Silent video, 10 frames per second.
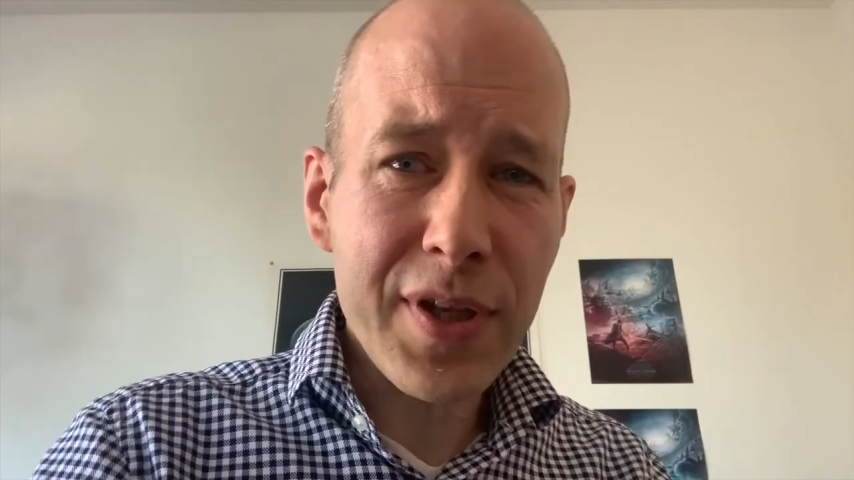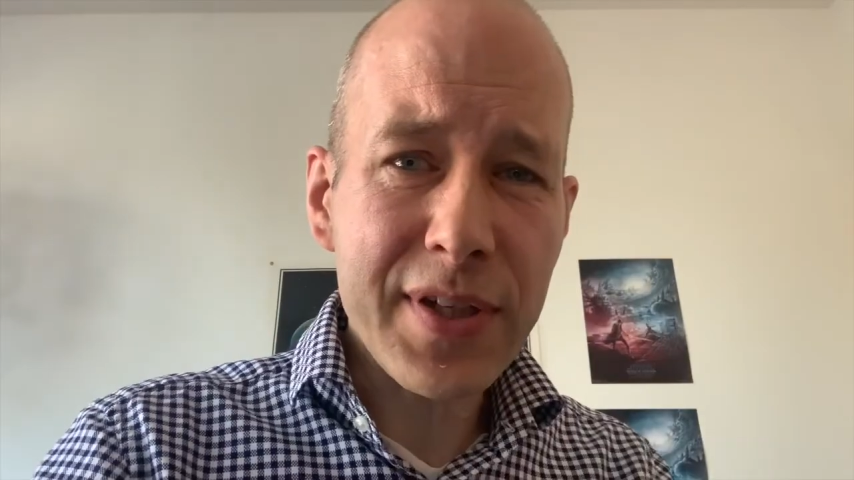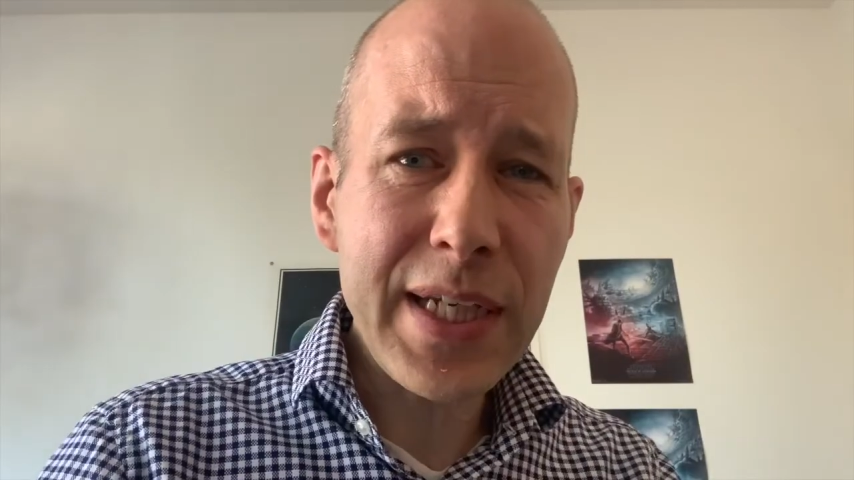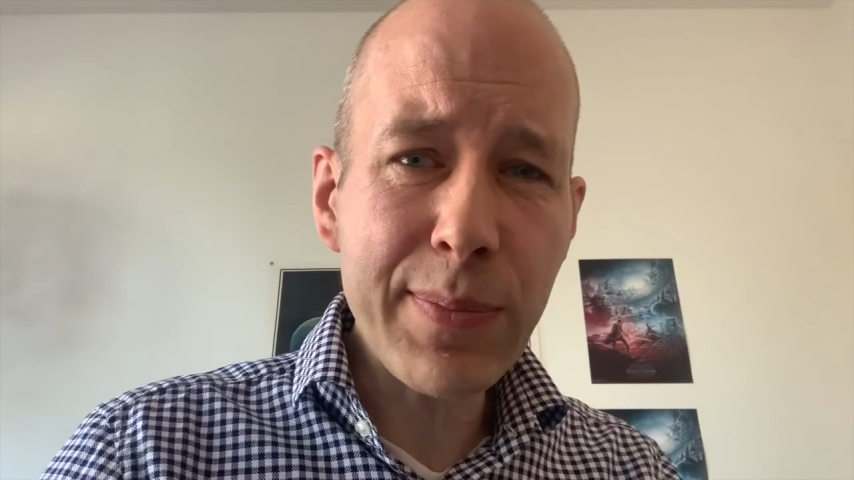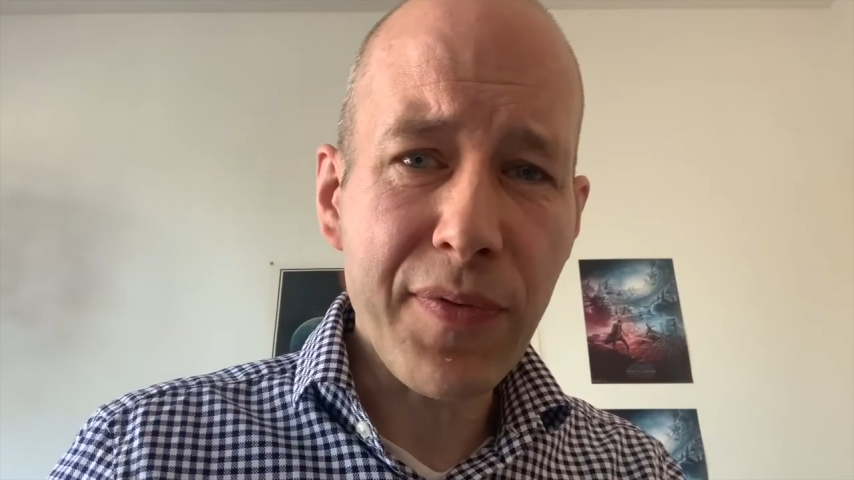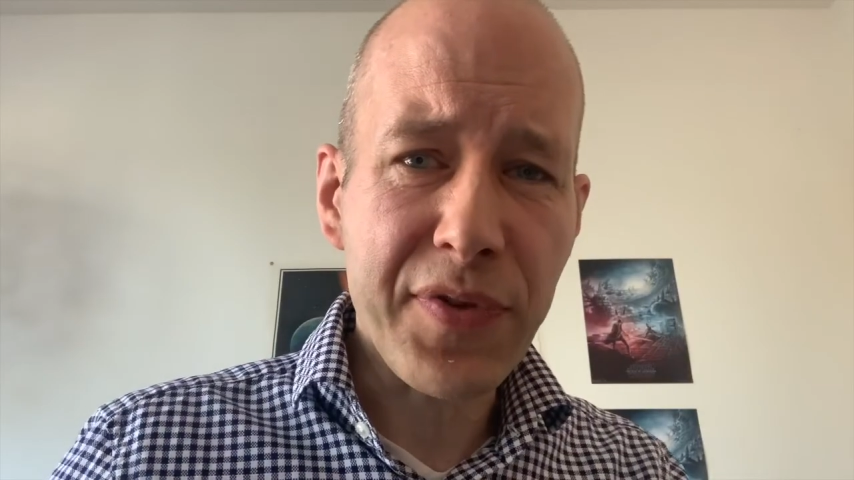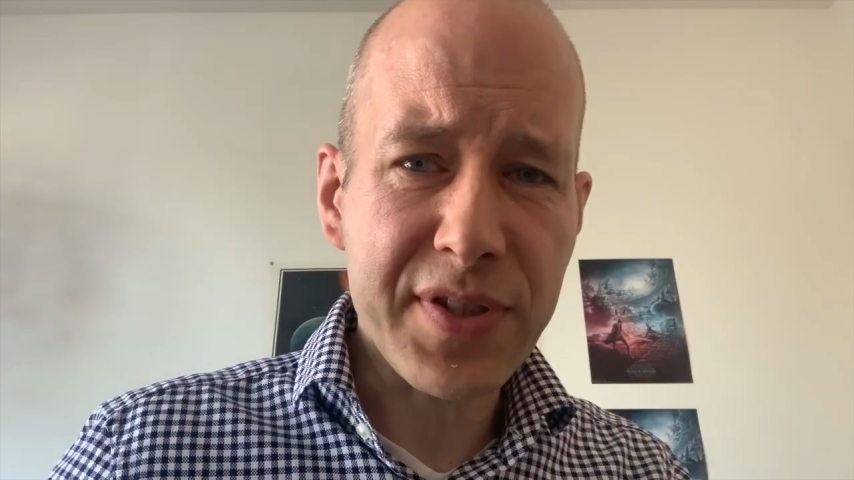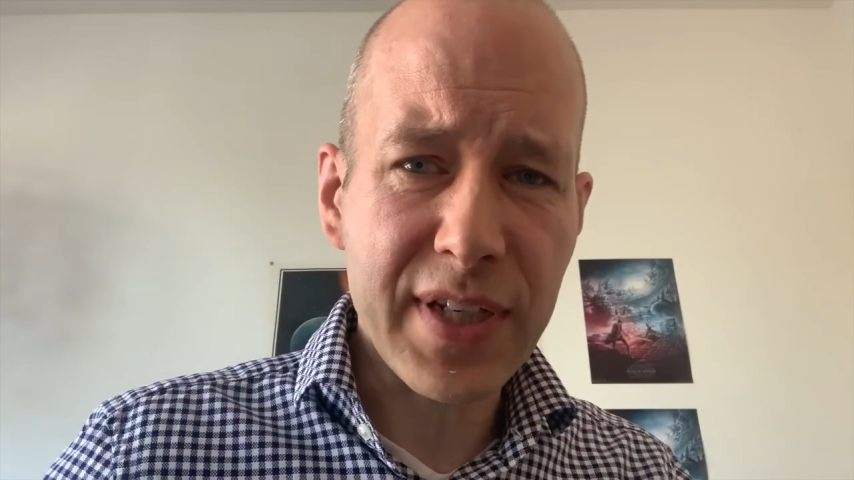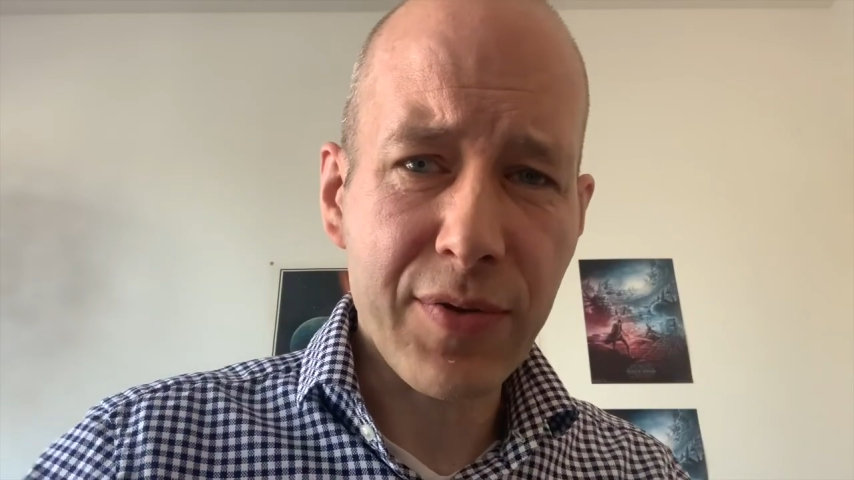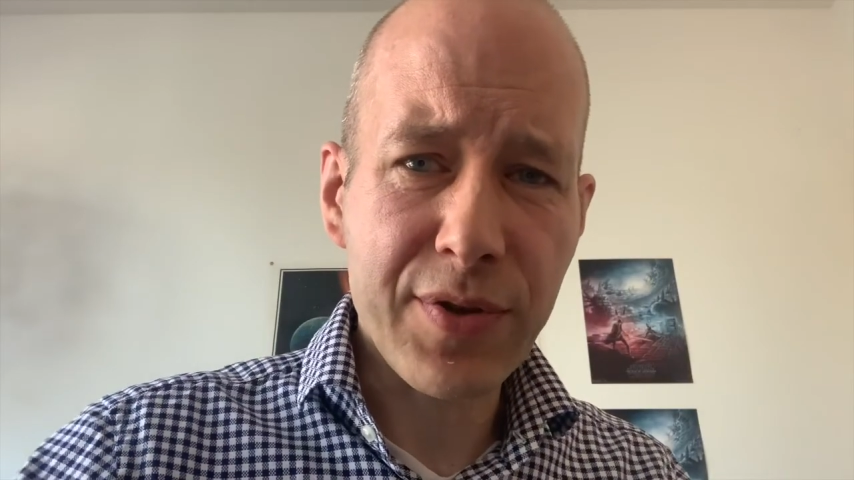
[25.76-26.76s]
the team of the
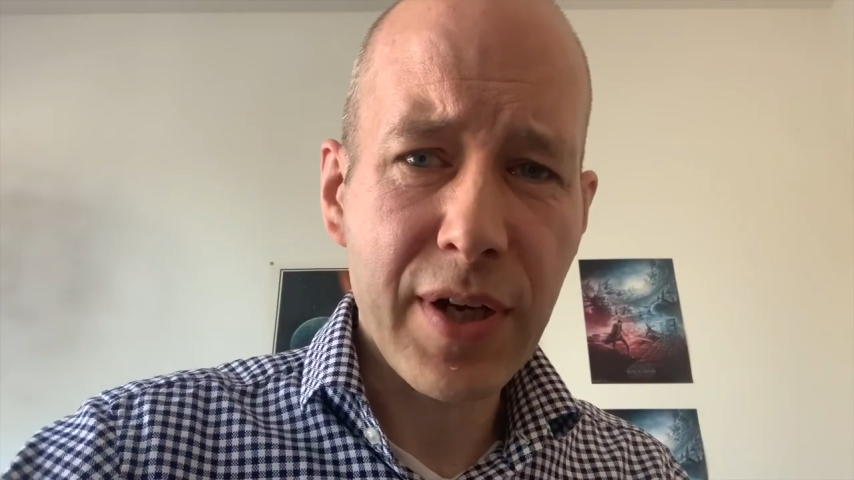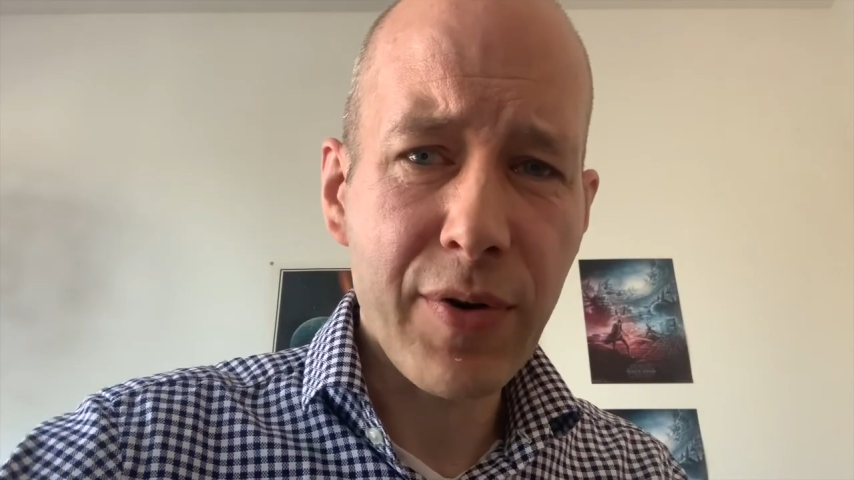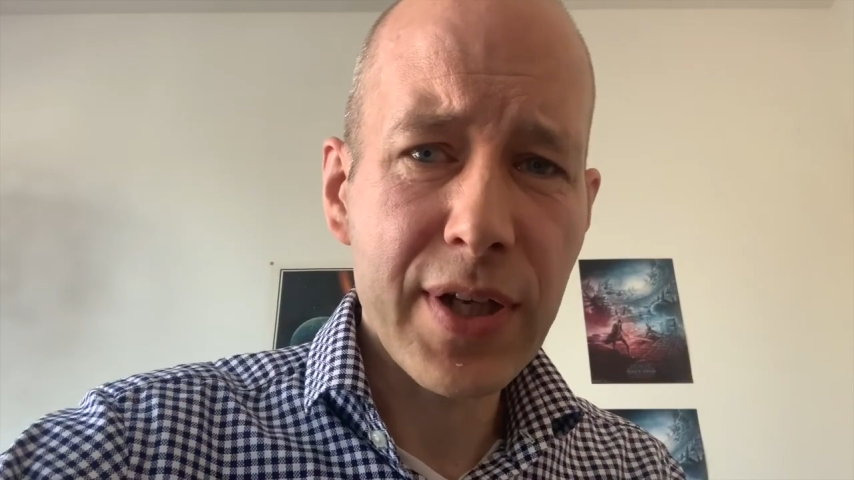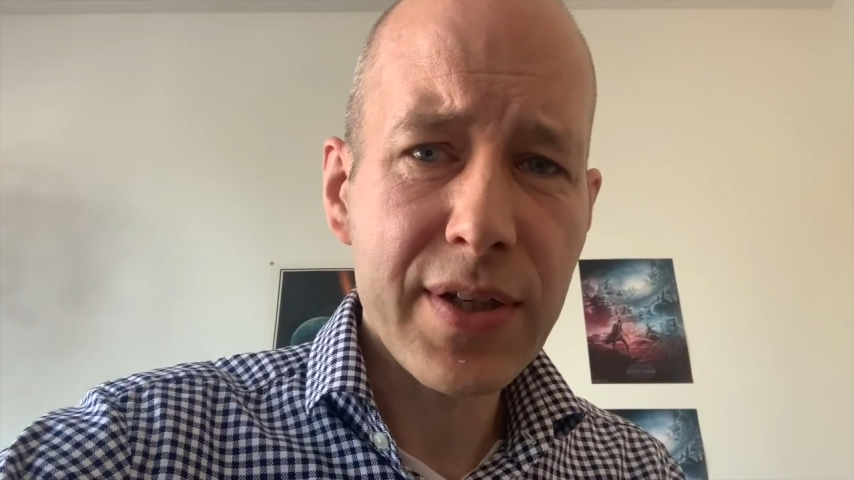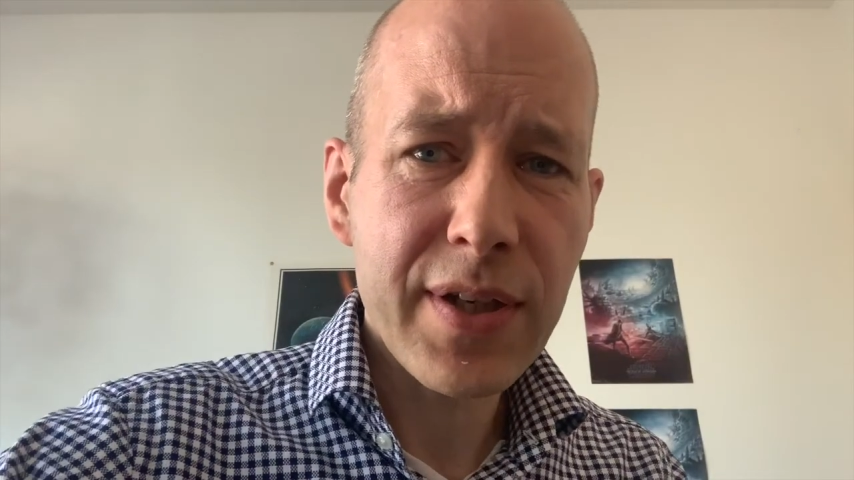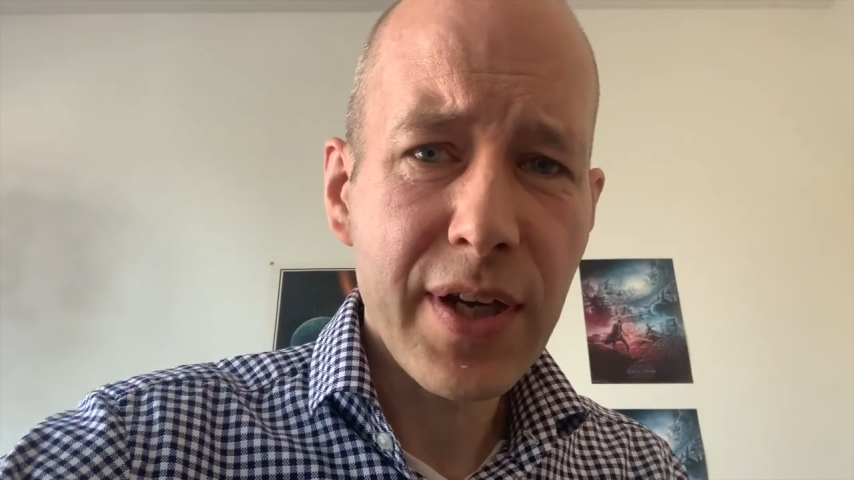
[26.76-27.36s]
Secretariat